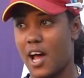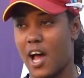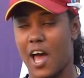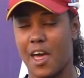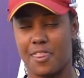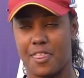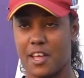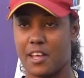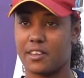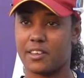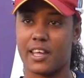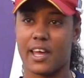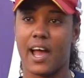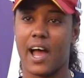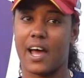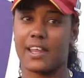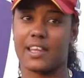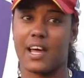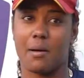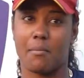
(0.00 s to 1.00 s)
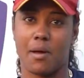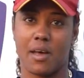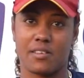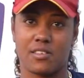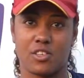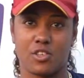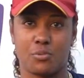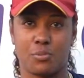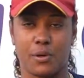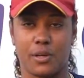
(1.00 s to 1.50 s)
I think they had that
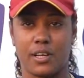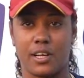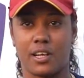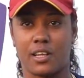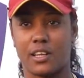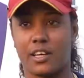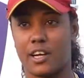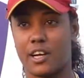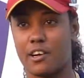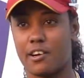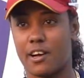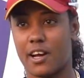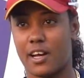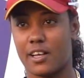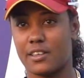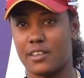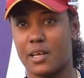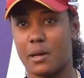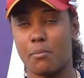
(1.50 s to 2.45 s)
message pretty clear and